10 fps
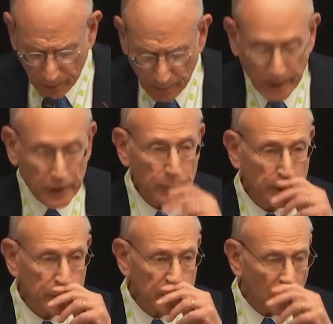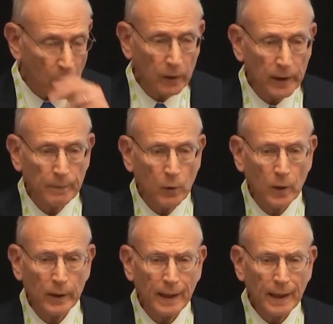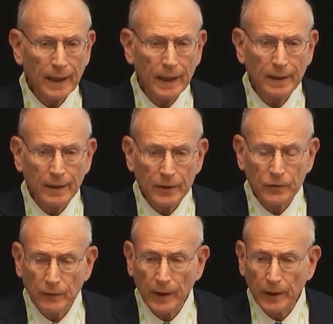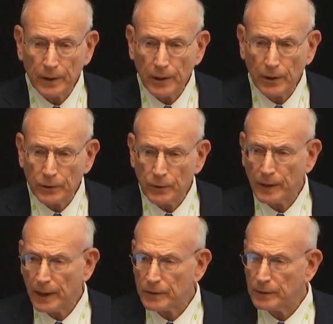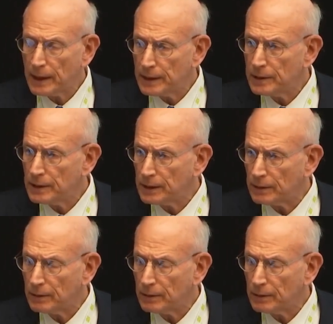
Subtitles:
committees, which was only born in this very year, 2019,